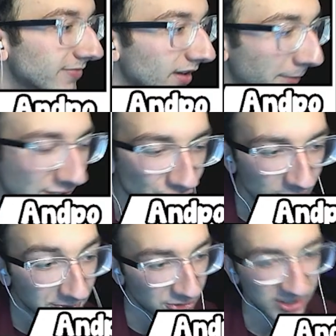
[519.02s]
My
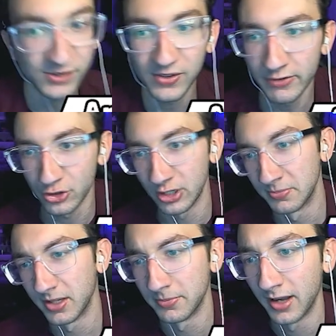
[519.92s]
streams are just fever dreams
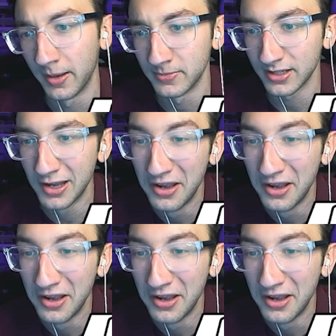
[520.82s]
sometimes.